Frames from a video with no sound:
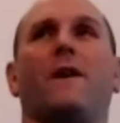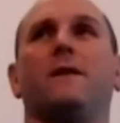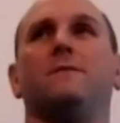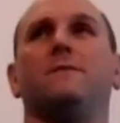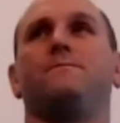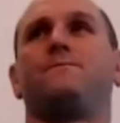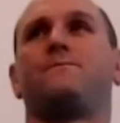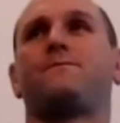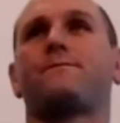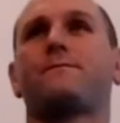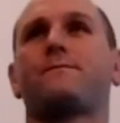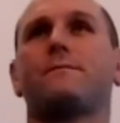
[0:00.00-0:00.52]
And,
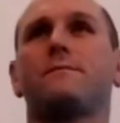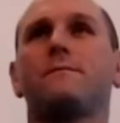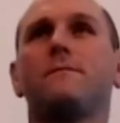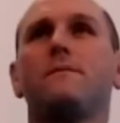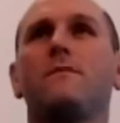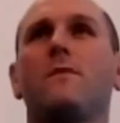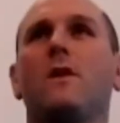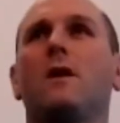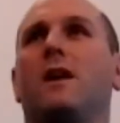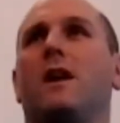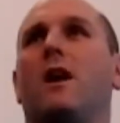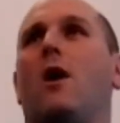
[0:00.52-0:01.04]

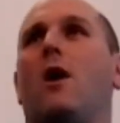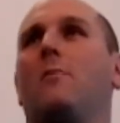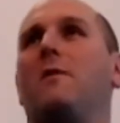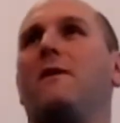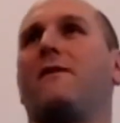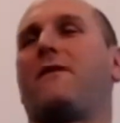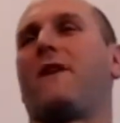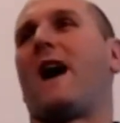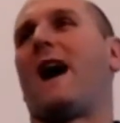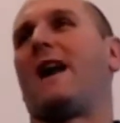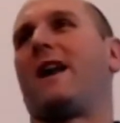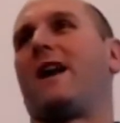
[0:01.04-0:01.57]
my
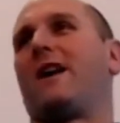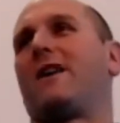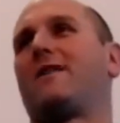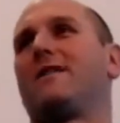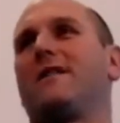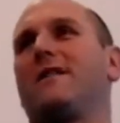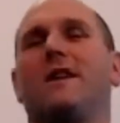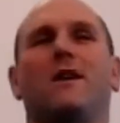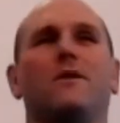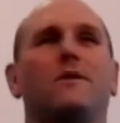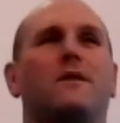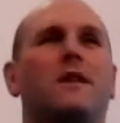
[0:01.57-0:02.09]
father,
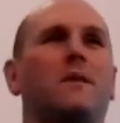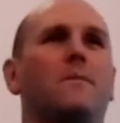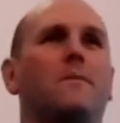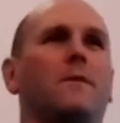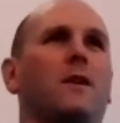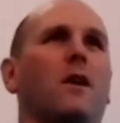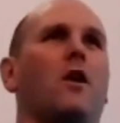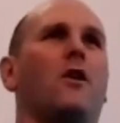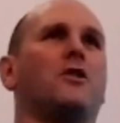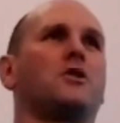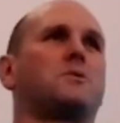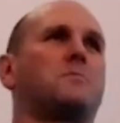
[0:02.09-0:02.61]

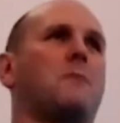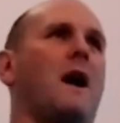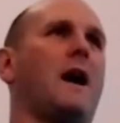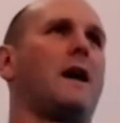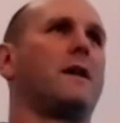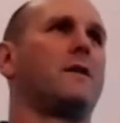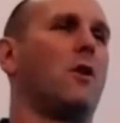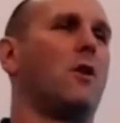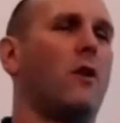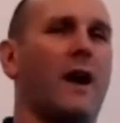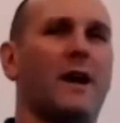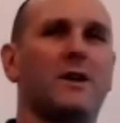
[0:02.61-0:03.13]
typical Irish
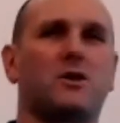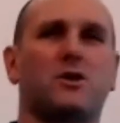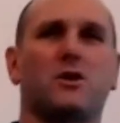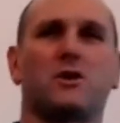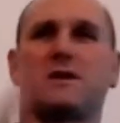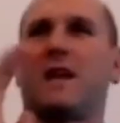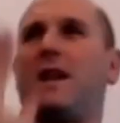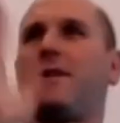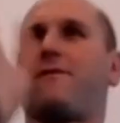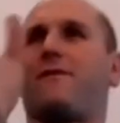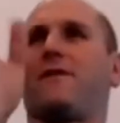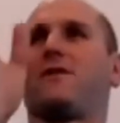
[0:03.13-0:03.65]
man, go get
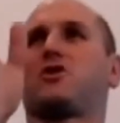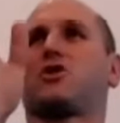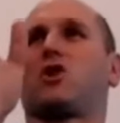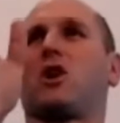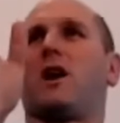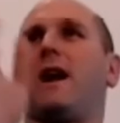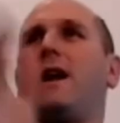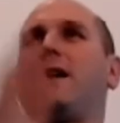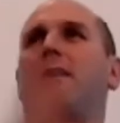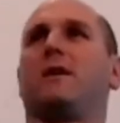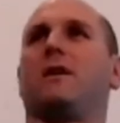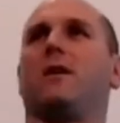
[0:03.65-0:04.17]
yourself a
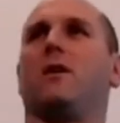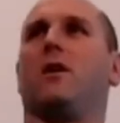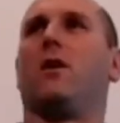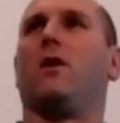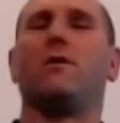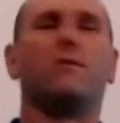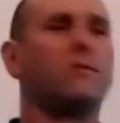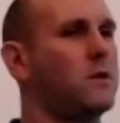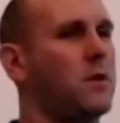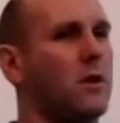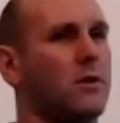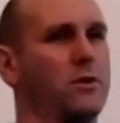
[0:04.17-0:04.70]
trade.
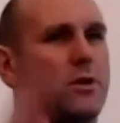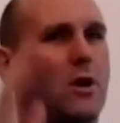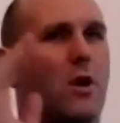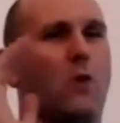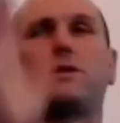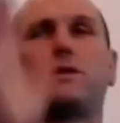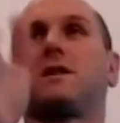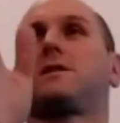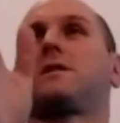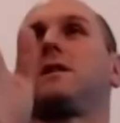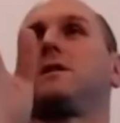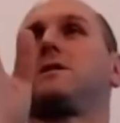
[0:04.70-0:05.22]
You're
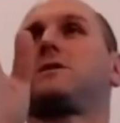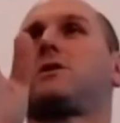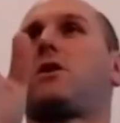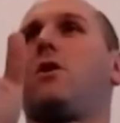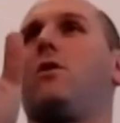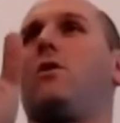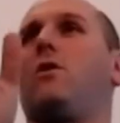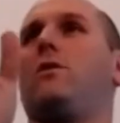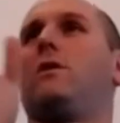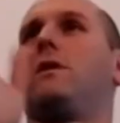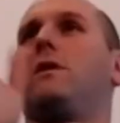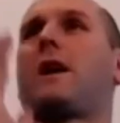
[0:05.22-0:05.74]
useless in
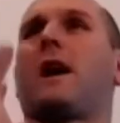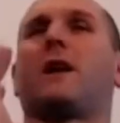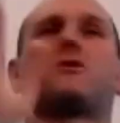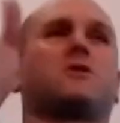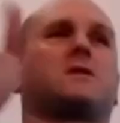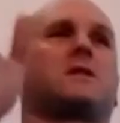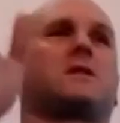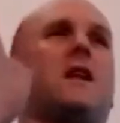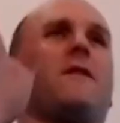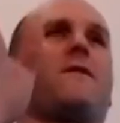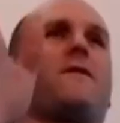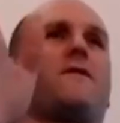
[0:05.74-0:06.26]
school, get
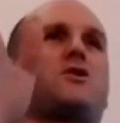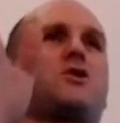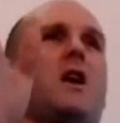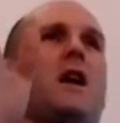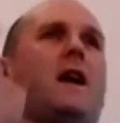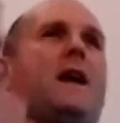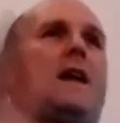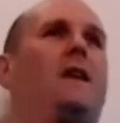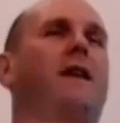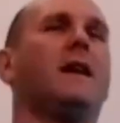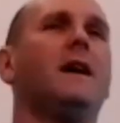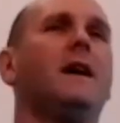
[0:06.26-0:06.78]
yourself a
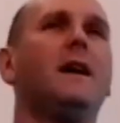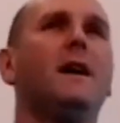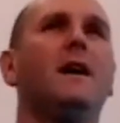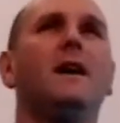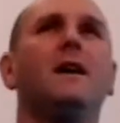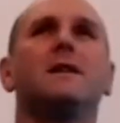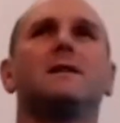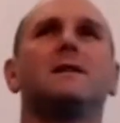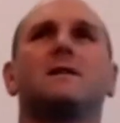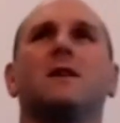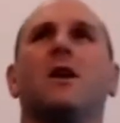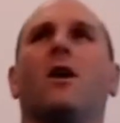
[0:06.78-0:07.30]
trade.
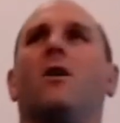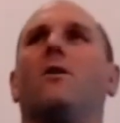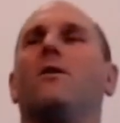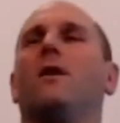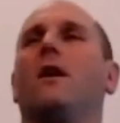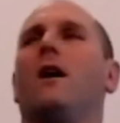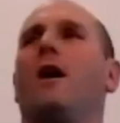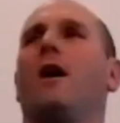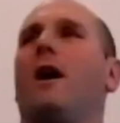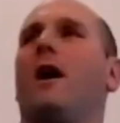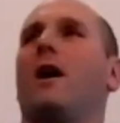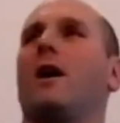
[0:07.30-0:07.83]
So
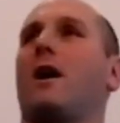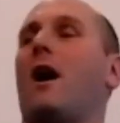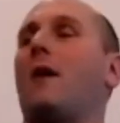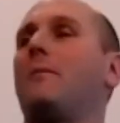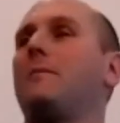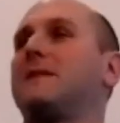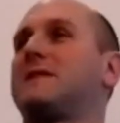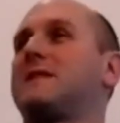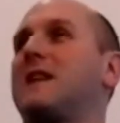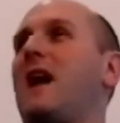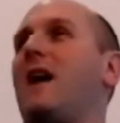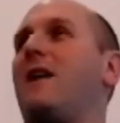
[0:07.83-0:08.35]
I got
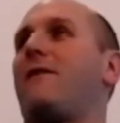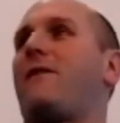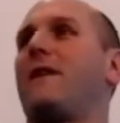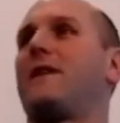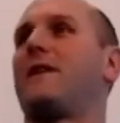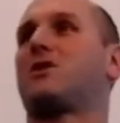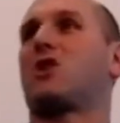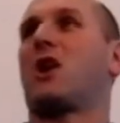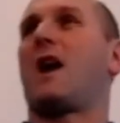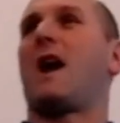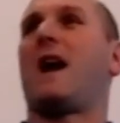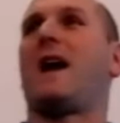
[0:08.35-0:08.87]
myself a
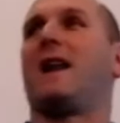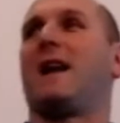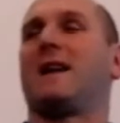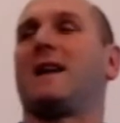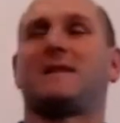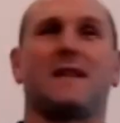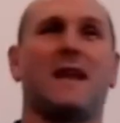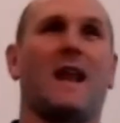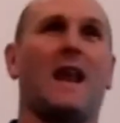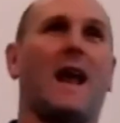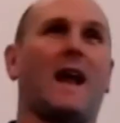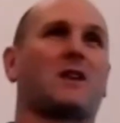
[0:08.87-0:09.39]
trade
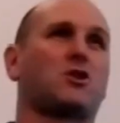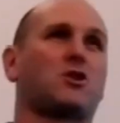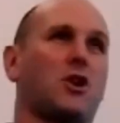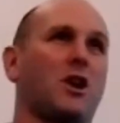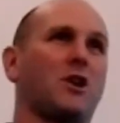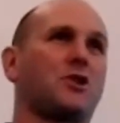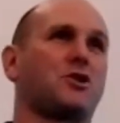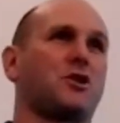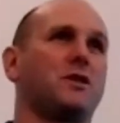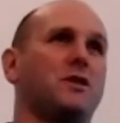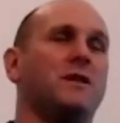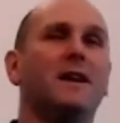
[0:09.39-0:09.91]
as an
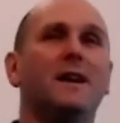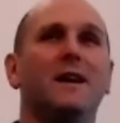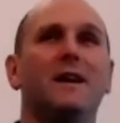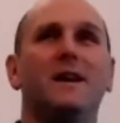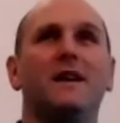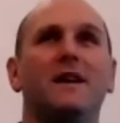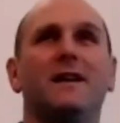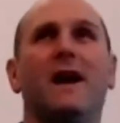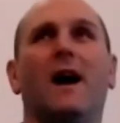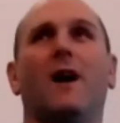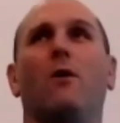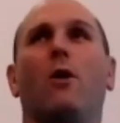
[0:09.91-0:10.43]
electrician.
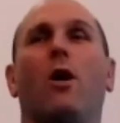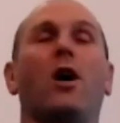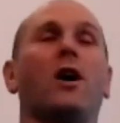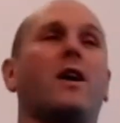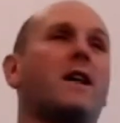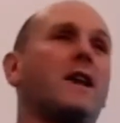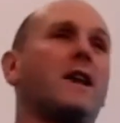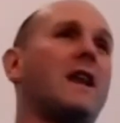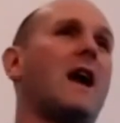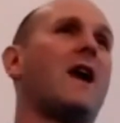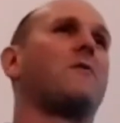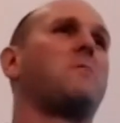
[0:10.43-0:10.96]
Now, I
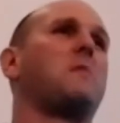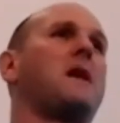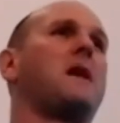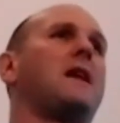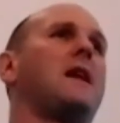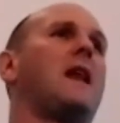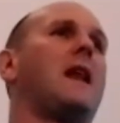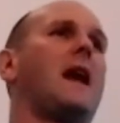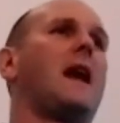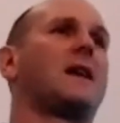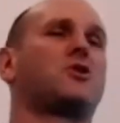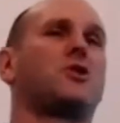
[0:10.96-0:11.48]
can never be
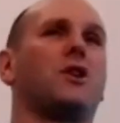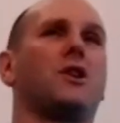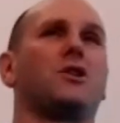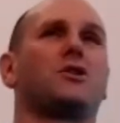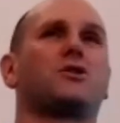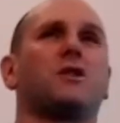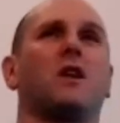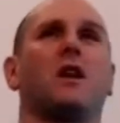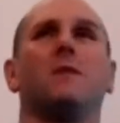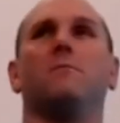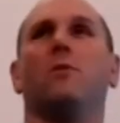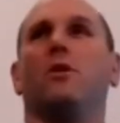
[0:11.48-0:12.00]
an
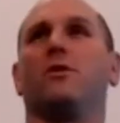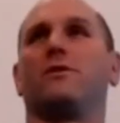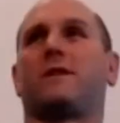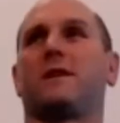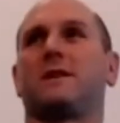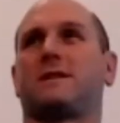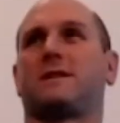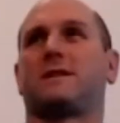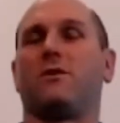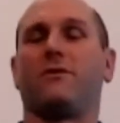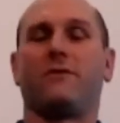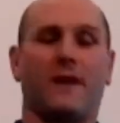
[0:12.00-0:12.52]
electrician on a month
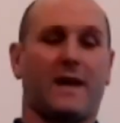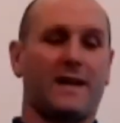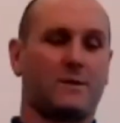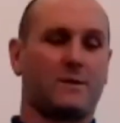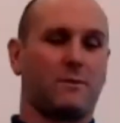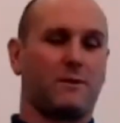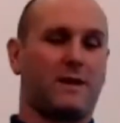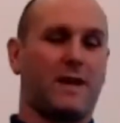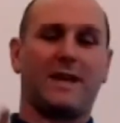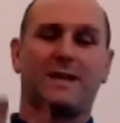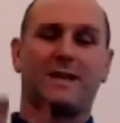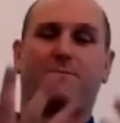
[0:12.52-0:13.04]
of Sundays
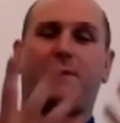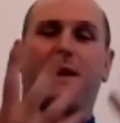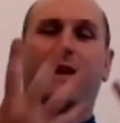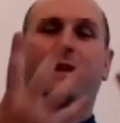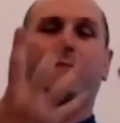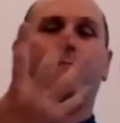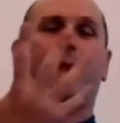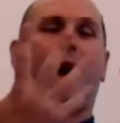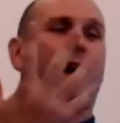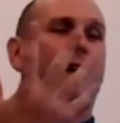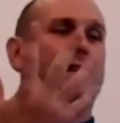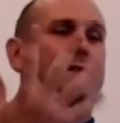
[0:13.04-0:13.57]
with these
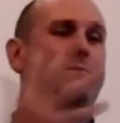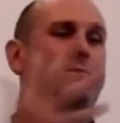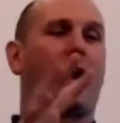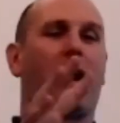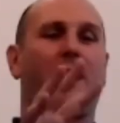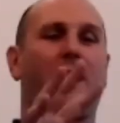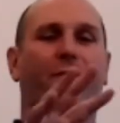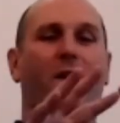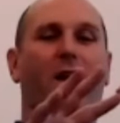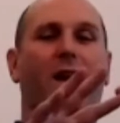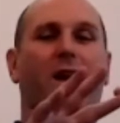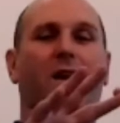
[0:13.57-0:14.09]
big Mars
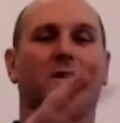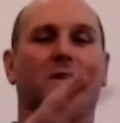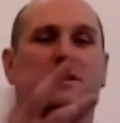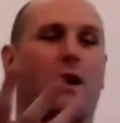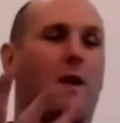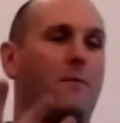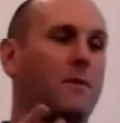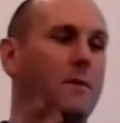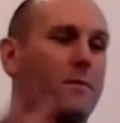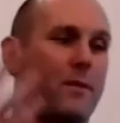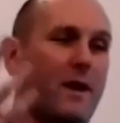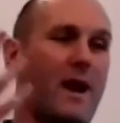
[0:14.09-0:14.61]
bar fingers
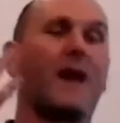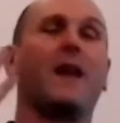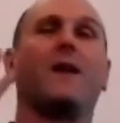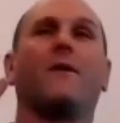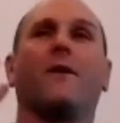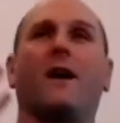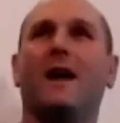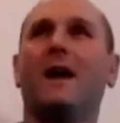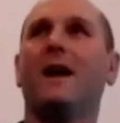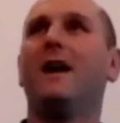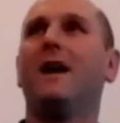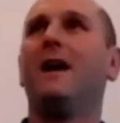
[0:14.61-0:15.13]
on me. But
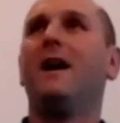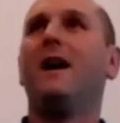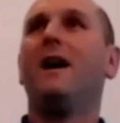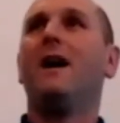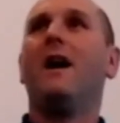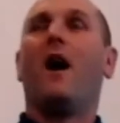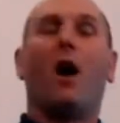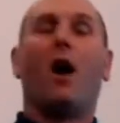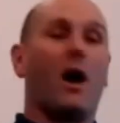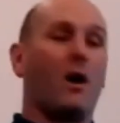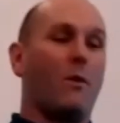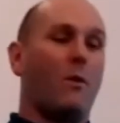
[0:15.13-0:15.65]
anyway,
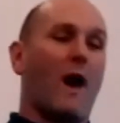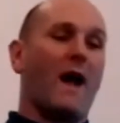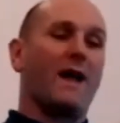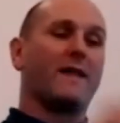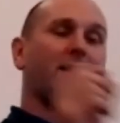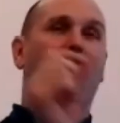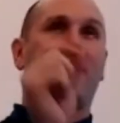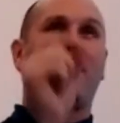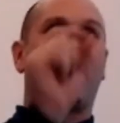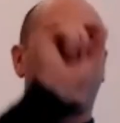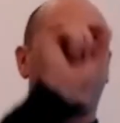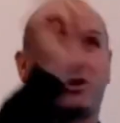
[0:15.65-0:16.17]
I
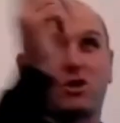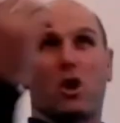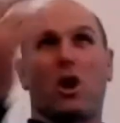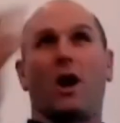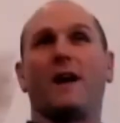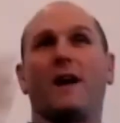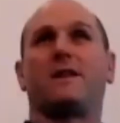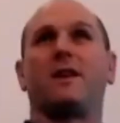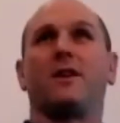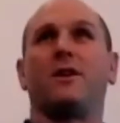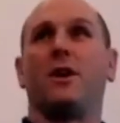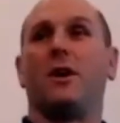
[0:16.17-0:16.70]
went and I
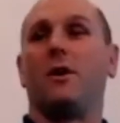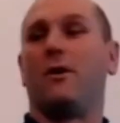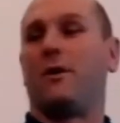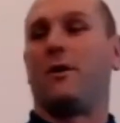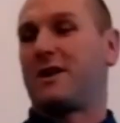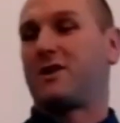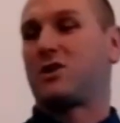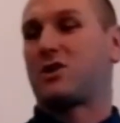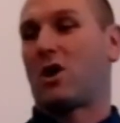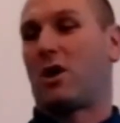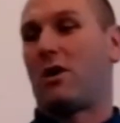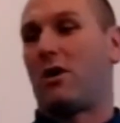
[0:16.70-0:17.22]
tried to do it,
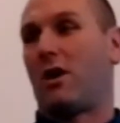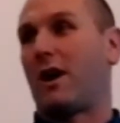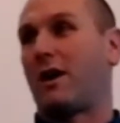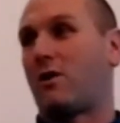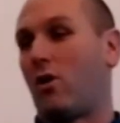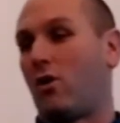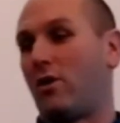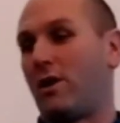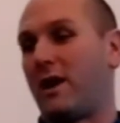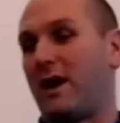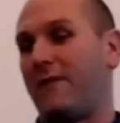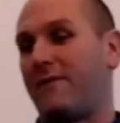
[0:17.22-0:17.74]
and sure, I
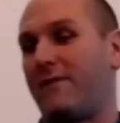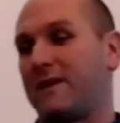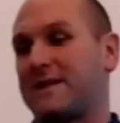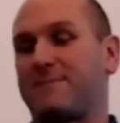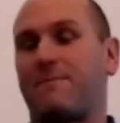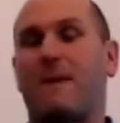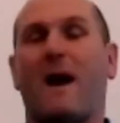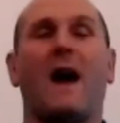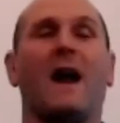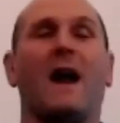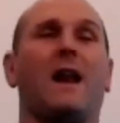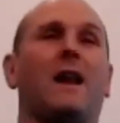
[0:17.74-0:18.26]
couldn't even
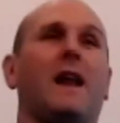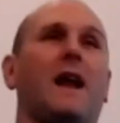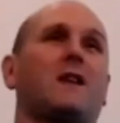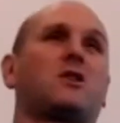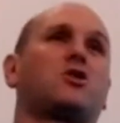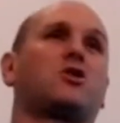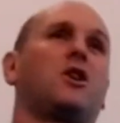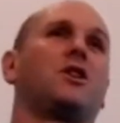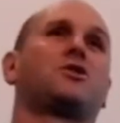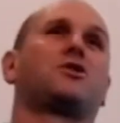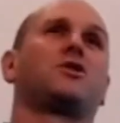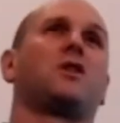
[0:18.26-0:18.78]
spell
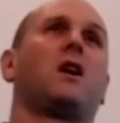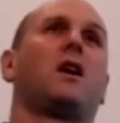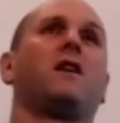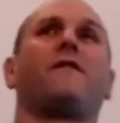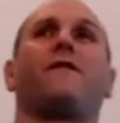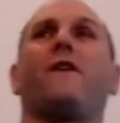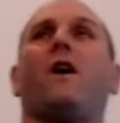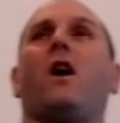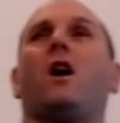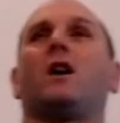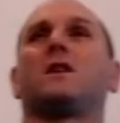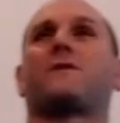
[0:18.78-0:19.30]
electrician on the
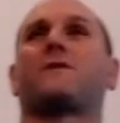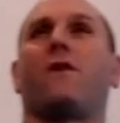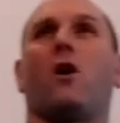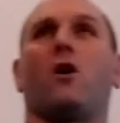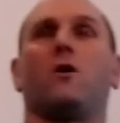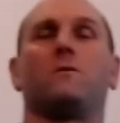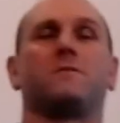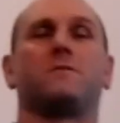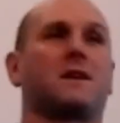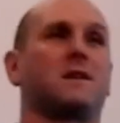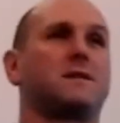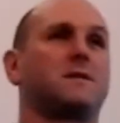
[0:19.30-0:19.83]
fast
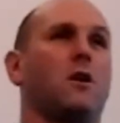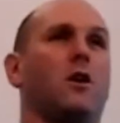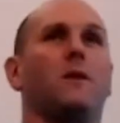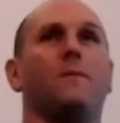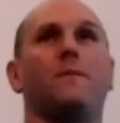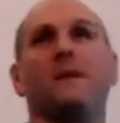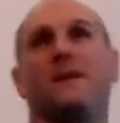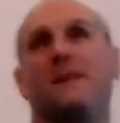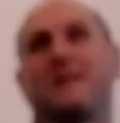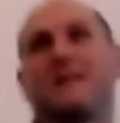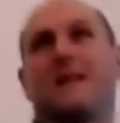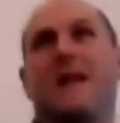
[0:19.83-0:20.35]
forms because I'd
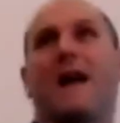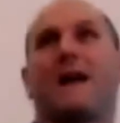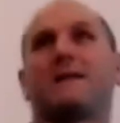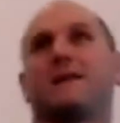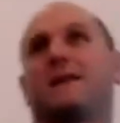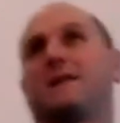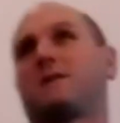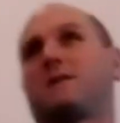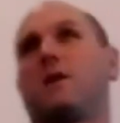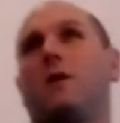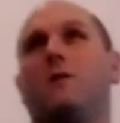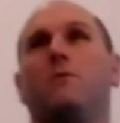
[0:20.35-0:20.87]
be
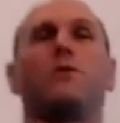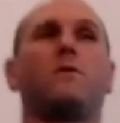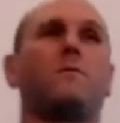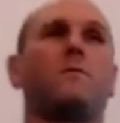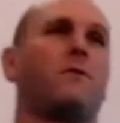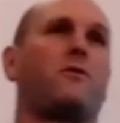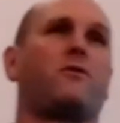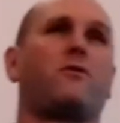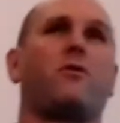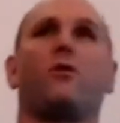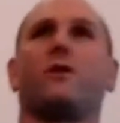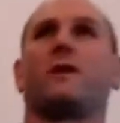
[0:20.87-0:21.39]
dyslexic, so I wouldn't
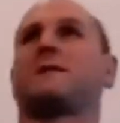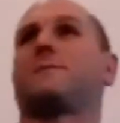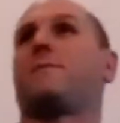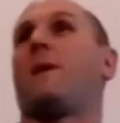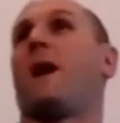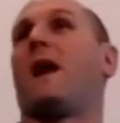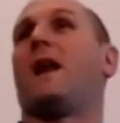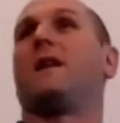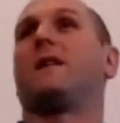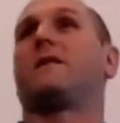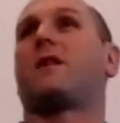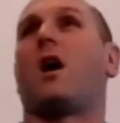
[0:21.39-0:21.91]
be good at
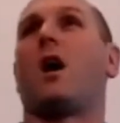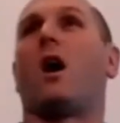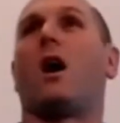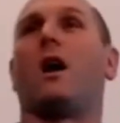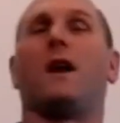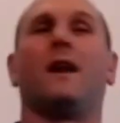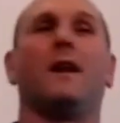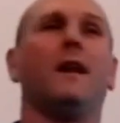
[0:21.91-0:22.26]
spelling at all.